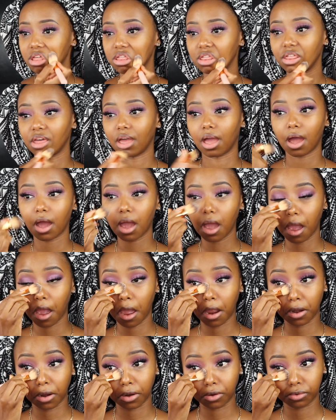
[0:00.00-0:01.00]
there.
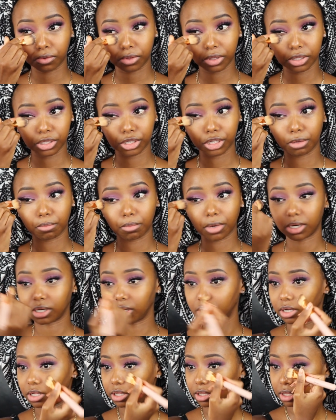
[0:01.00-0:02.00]
And I do the same
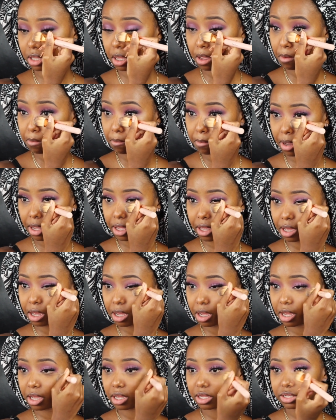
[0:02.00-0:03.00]
underneath my
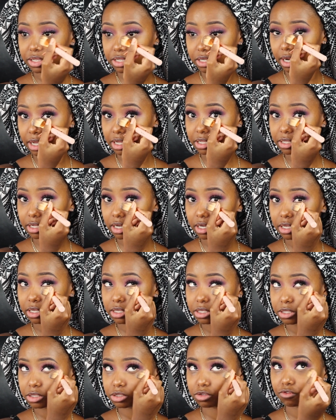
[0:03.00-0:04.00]
eyes
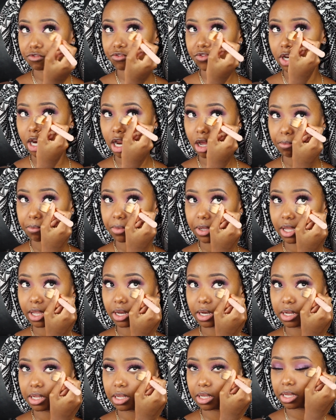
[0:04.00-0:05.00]
nicely, just to fill up
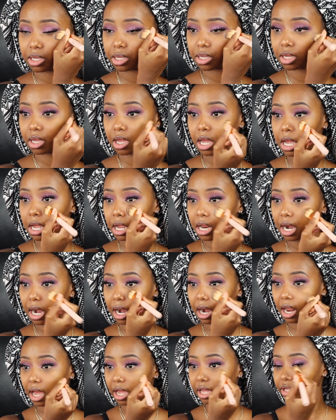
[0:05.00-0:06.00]
any
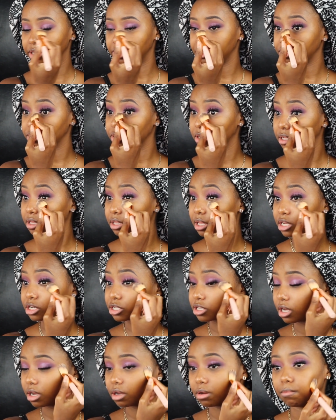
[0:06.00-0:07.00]
lines
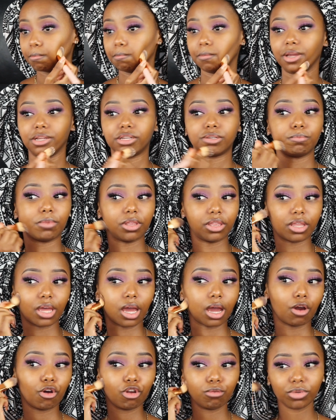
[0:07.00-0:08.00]
that might be
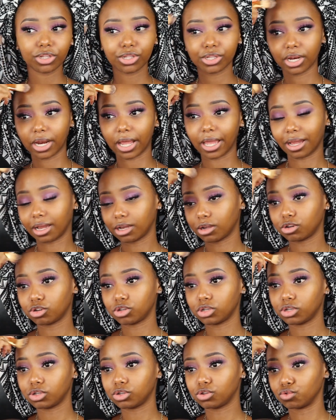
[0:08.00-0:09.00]
there, almost like
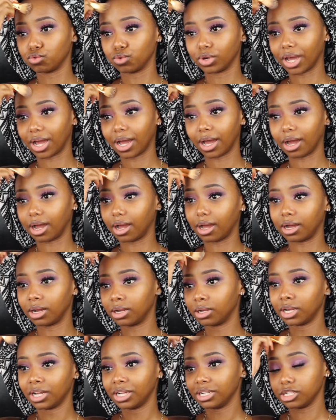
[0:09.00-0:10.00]

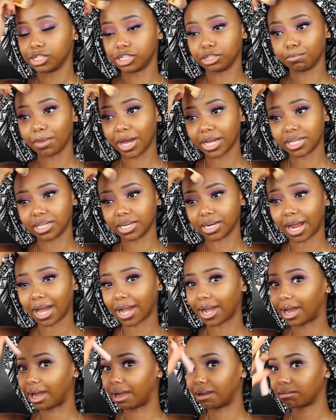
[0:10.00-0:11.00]
tuna ziba
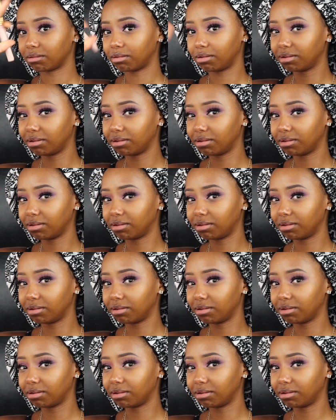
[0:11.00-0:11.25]
kiraka